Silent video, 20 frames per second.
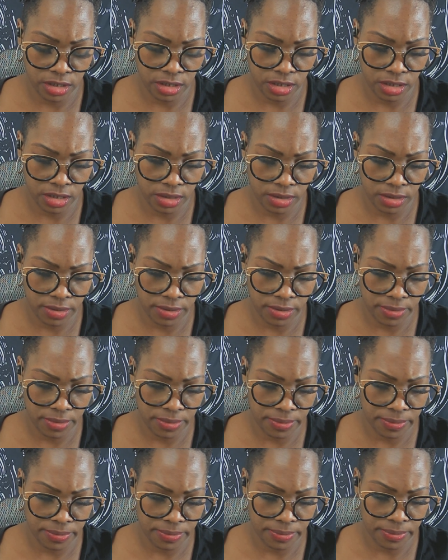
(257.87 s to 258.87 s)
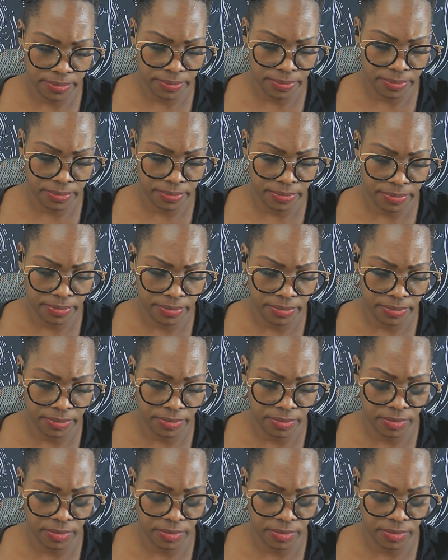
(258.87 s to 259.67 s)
Nothing is said.